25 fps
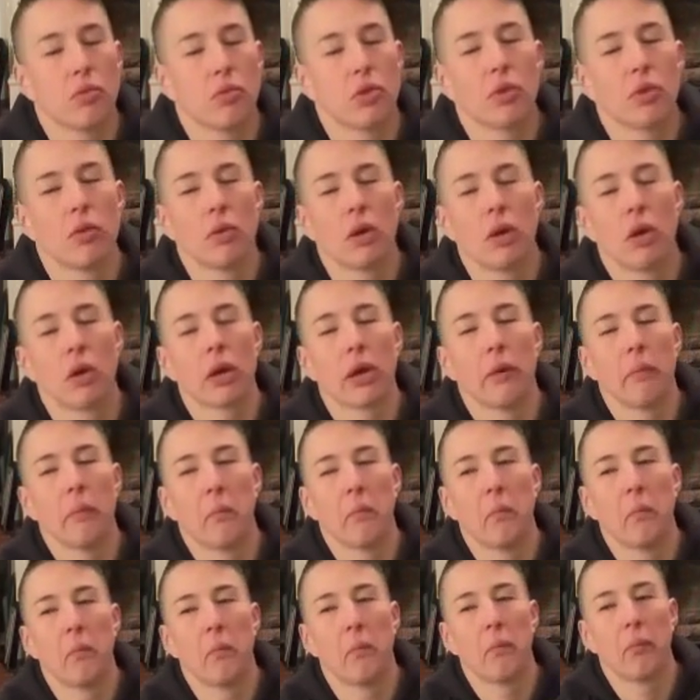we're doing okay.
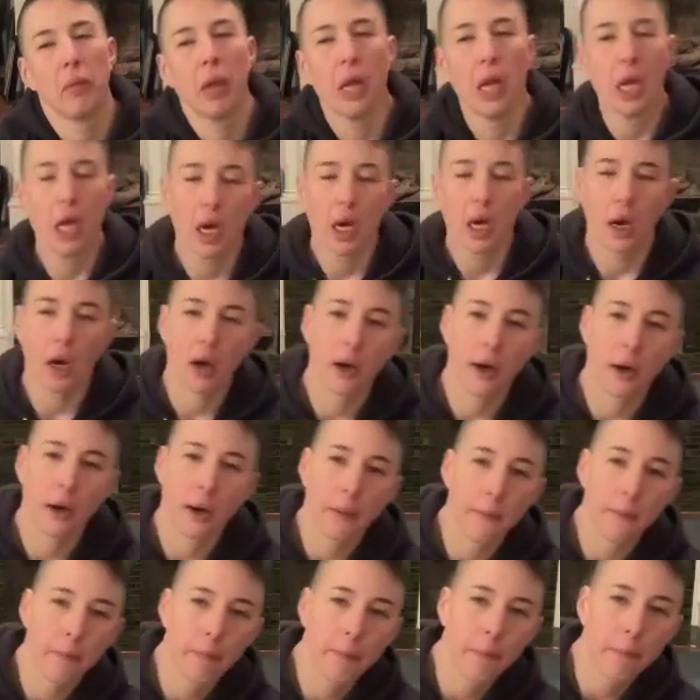
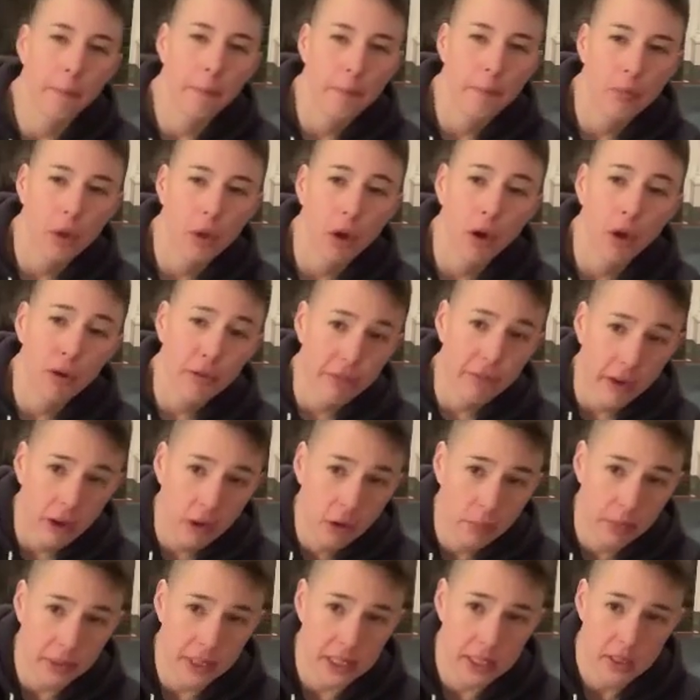Our
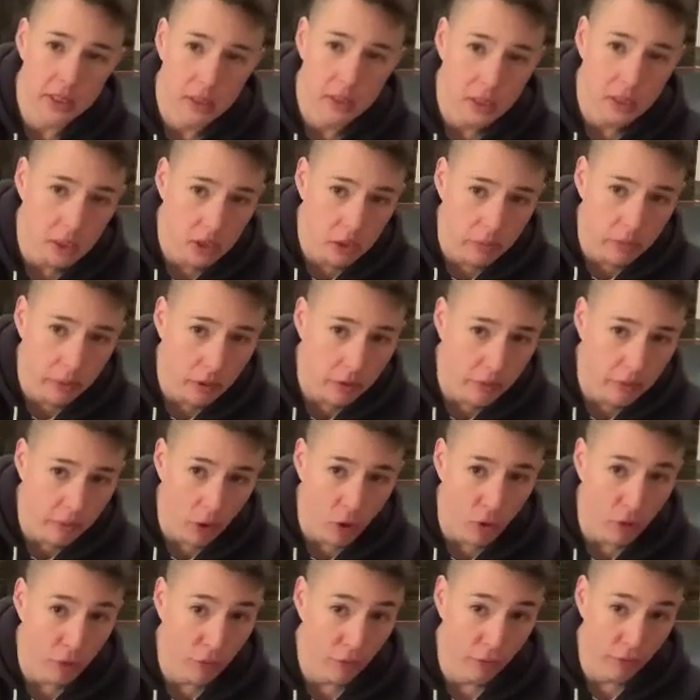final piece is a bit of
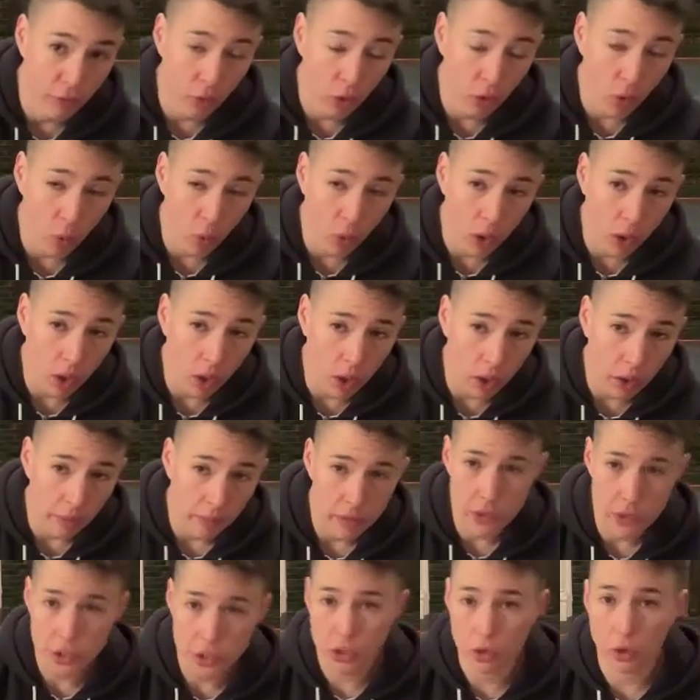floor work.
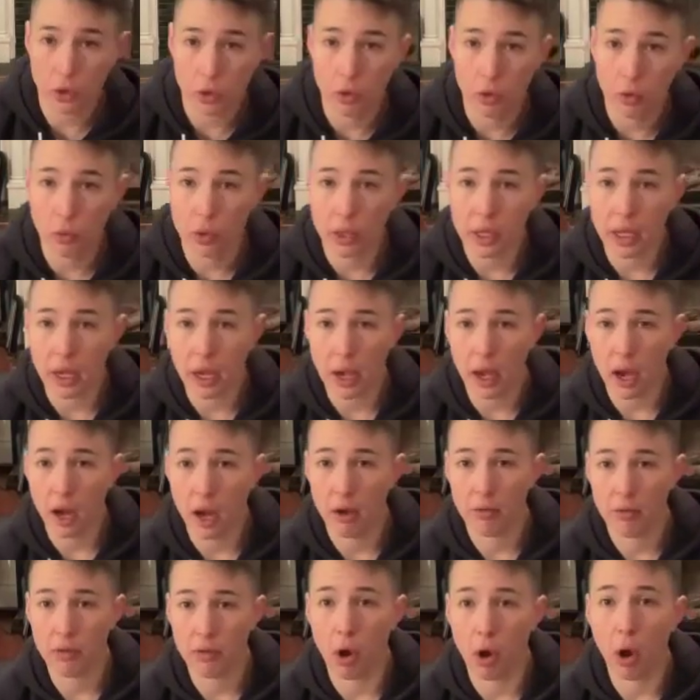So we
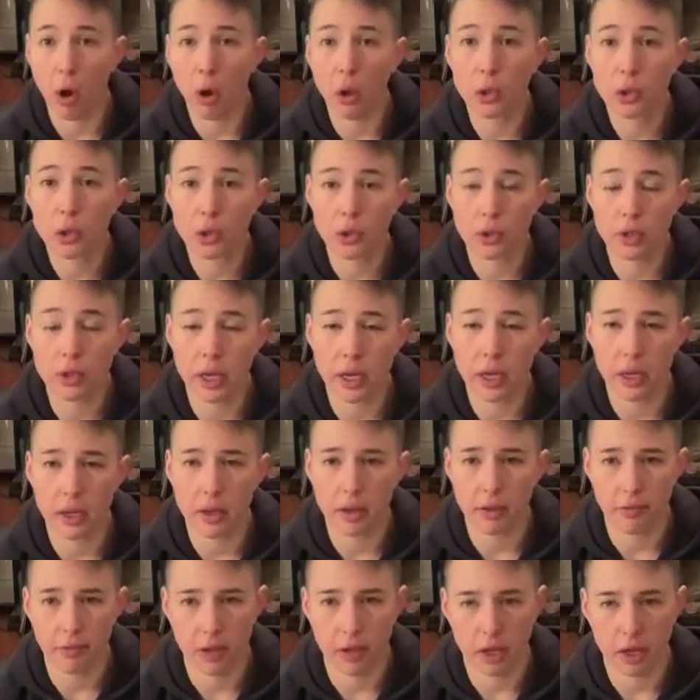have
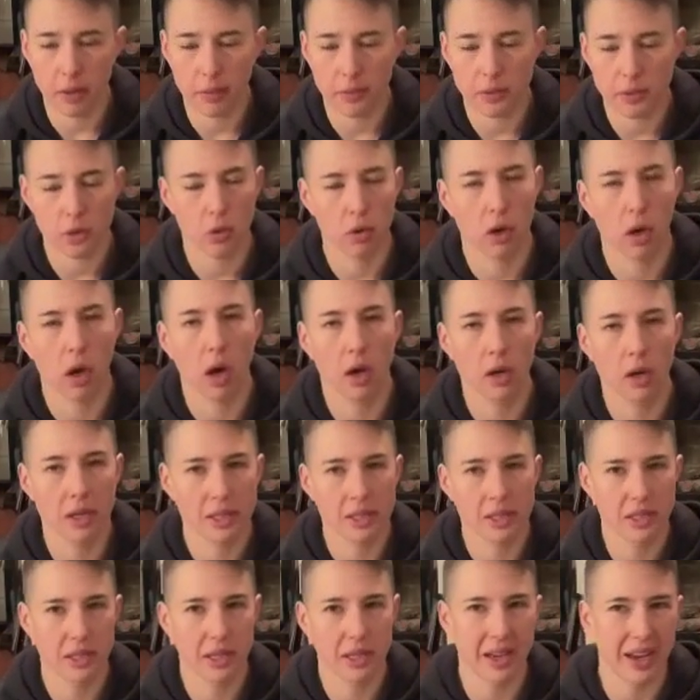alternating V-ups, or
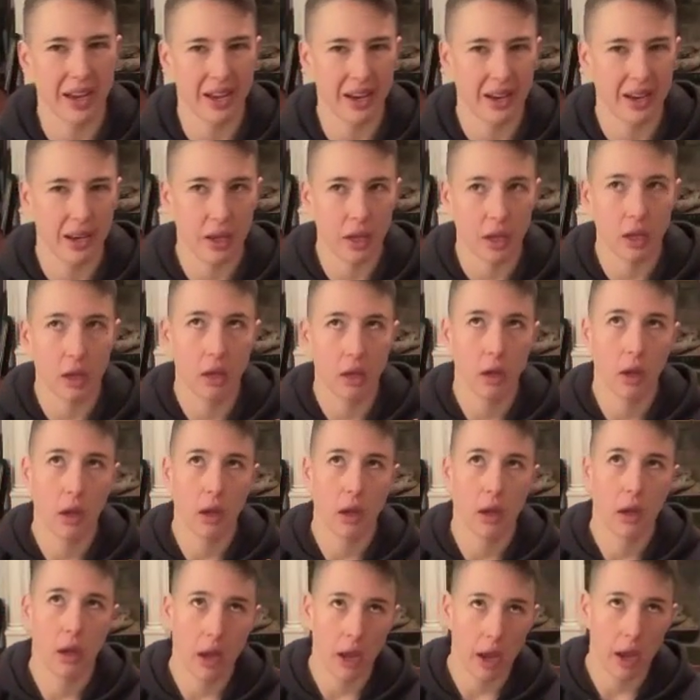honestly any
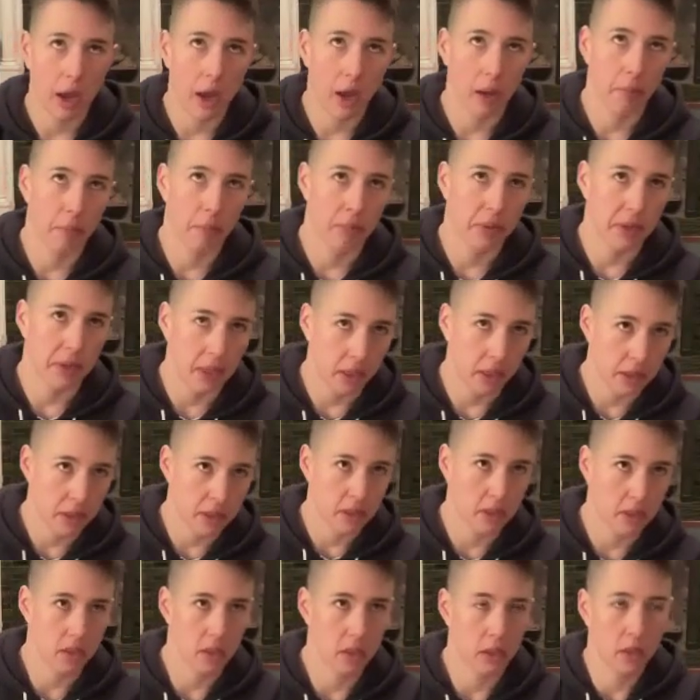ab
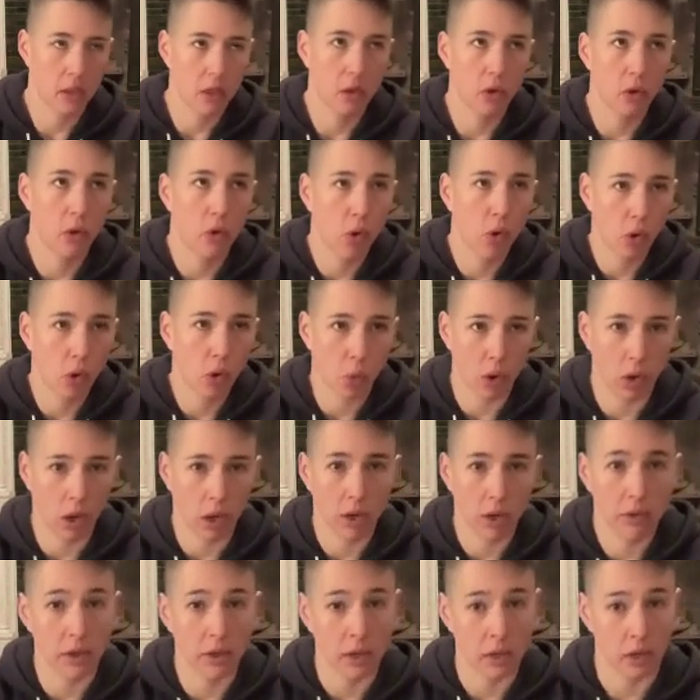piece core
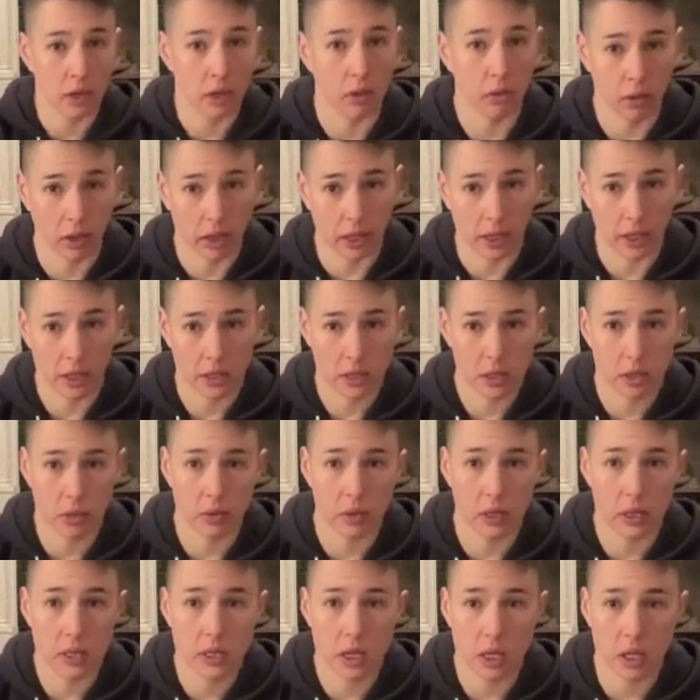work that you like. So
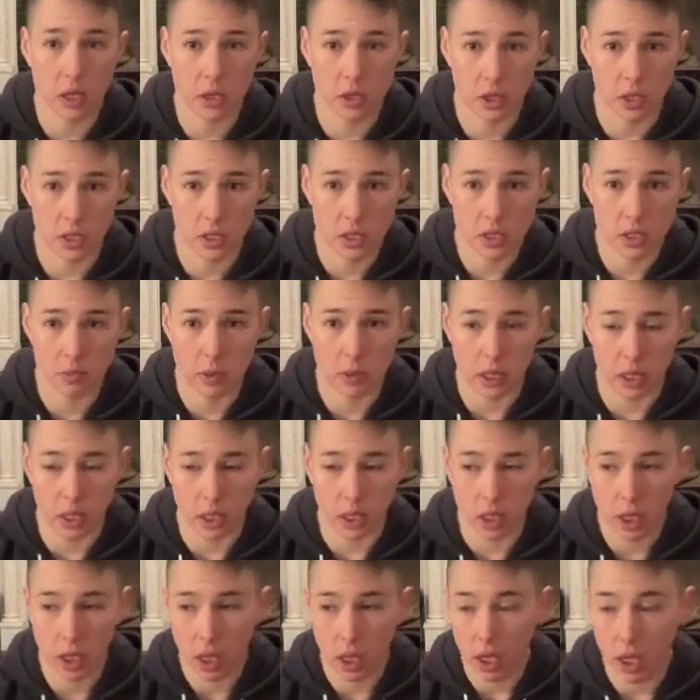this can just
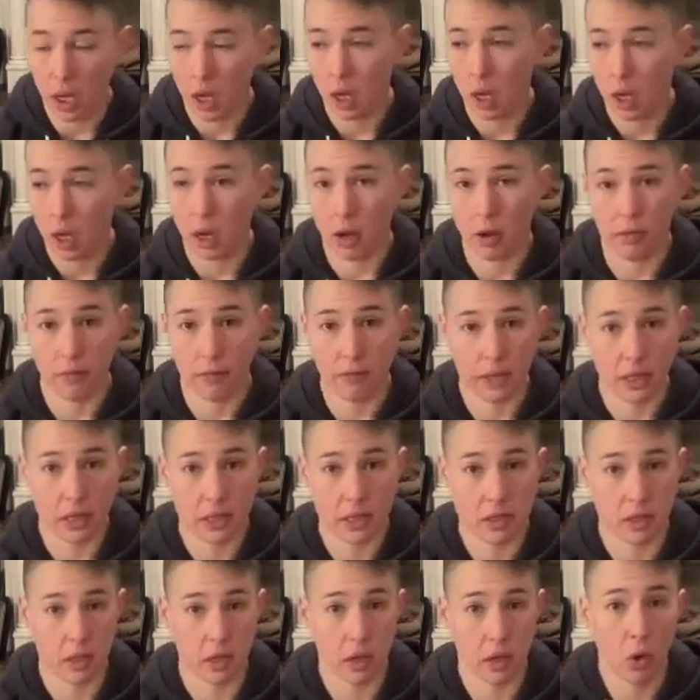be a
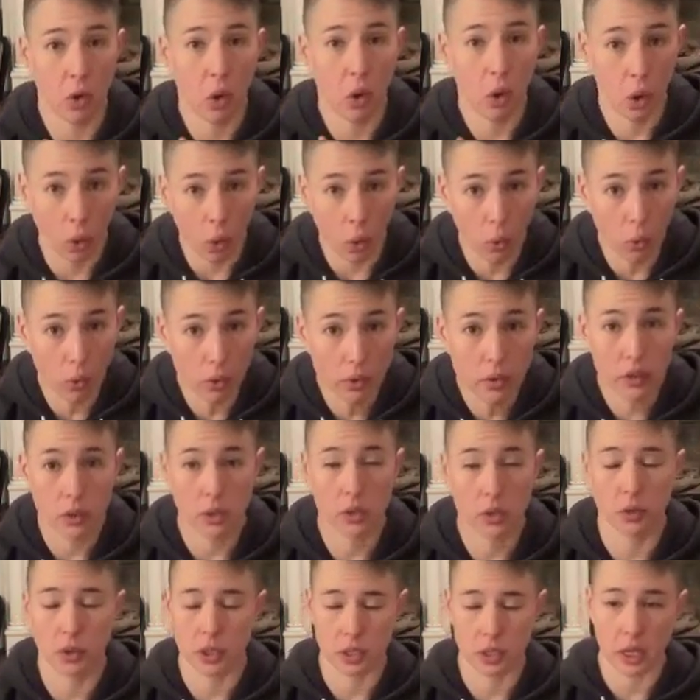V-sit
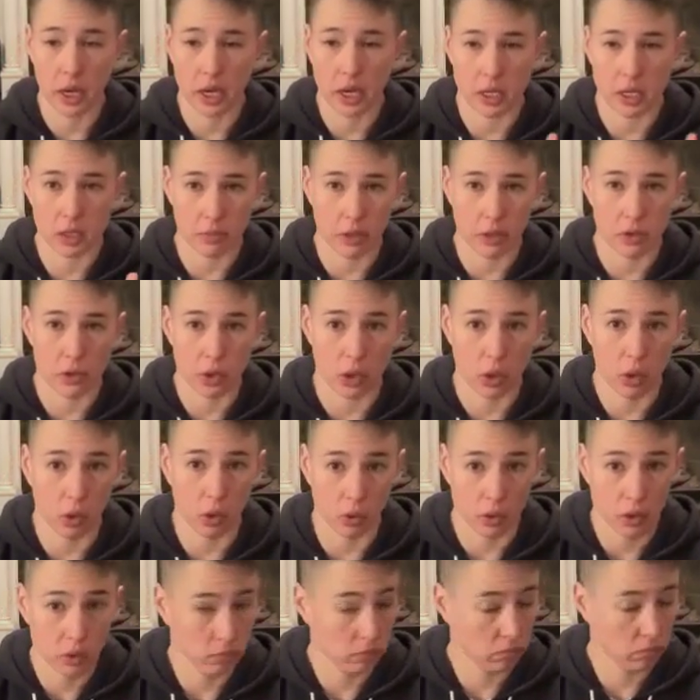hold, so just an isometric
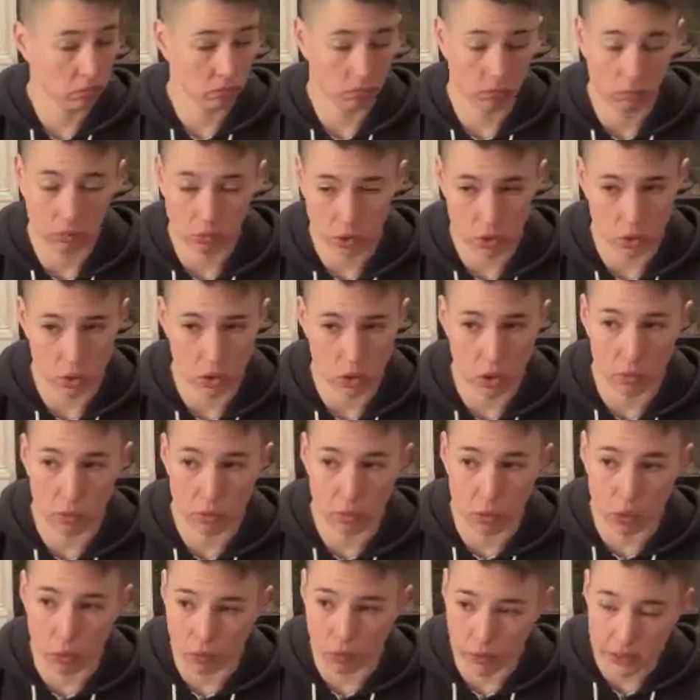hold, so no
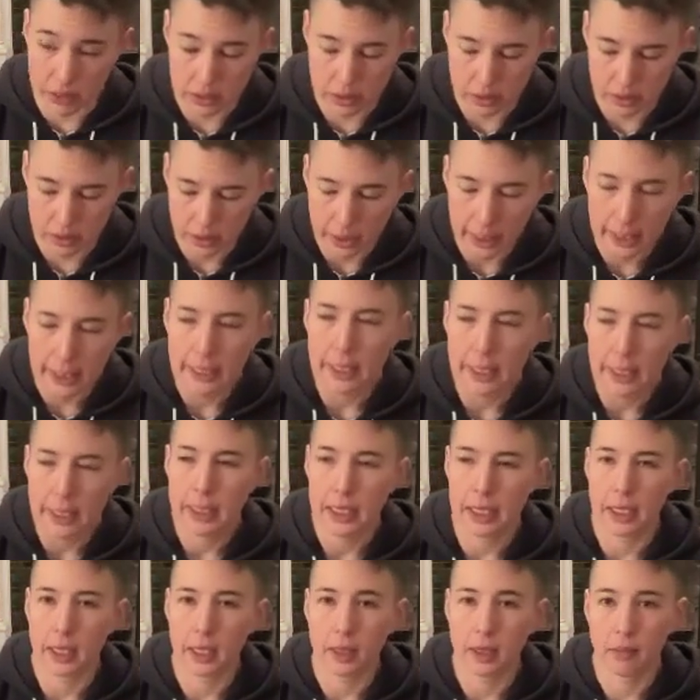movement.
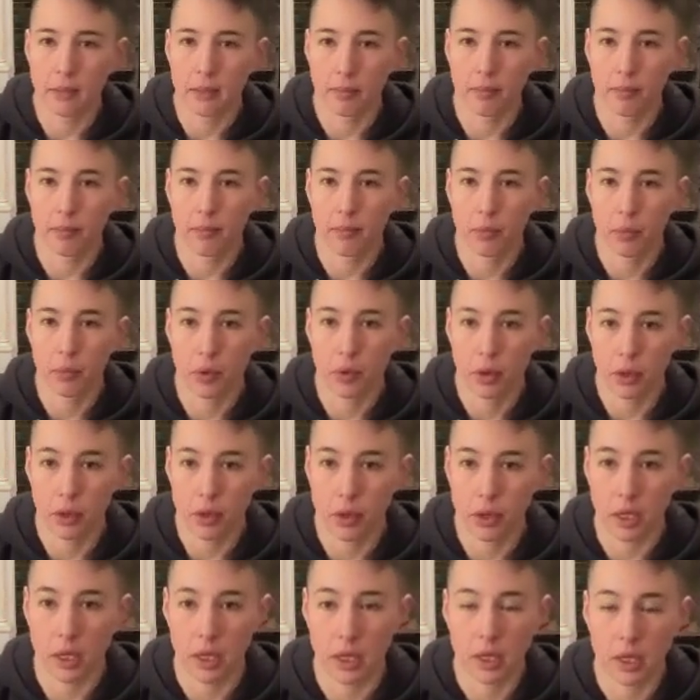
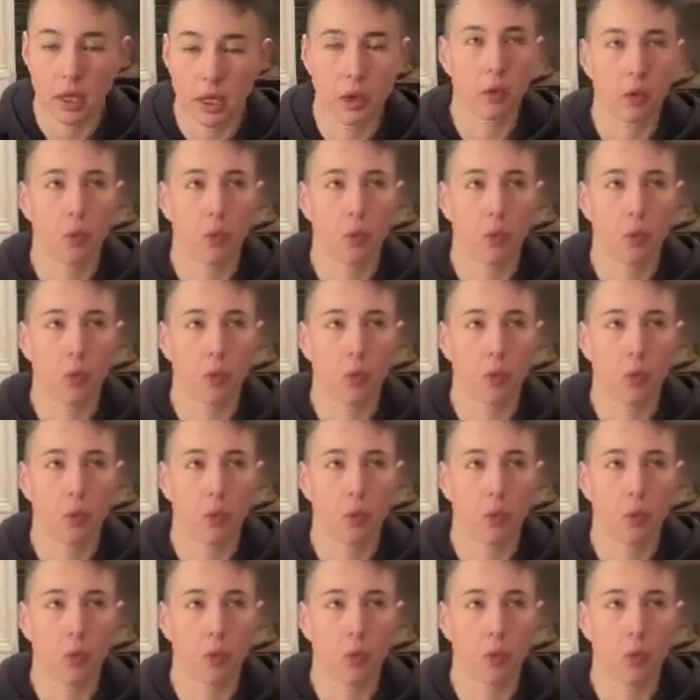The